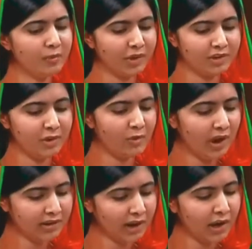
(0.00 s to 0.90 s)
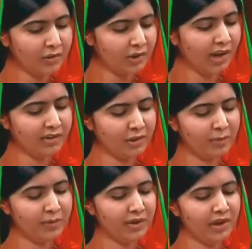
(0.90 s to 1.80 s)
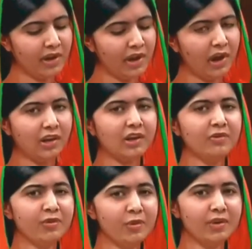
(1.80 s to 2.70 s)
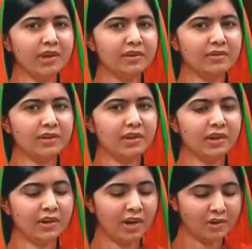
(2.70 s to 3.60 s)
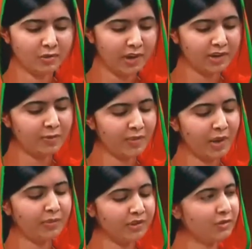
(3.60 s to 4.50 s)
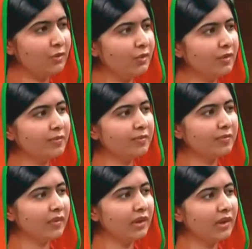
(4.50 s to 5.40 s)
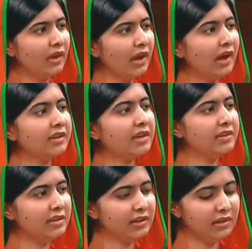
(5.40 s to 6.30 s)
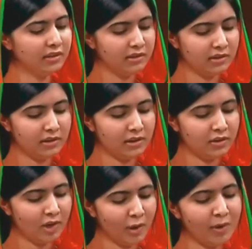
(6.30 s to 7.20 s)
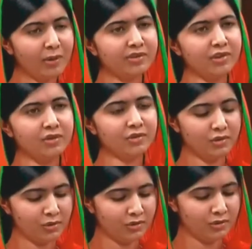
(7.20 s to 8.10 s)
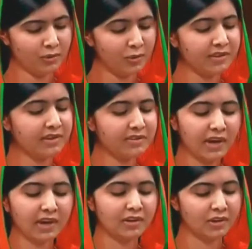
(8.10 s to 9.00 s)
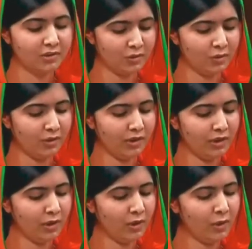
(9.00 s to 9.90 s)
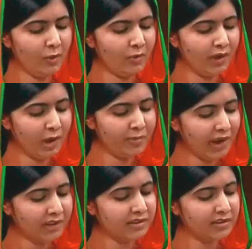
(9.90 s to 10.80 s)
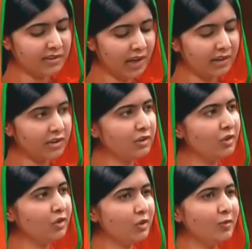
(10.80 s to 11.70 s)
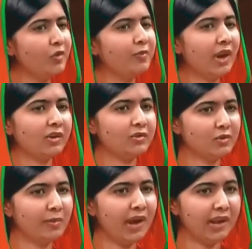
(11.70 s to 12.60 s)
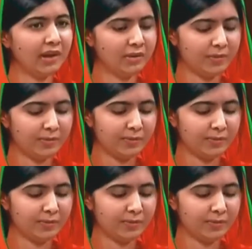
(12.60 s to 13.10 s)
but she worked hard to catch up, and in a few years, graduated primary school. At 18, Rahma was in secondary school when her parents decided to move back to Somalia.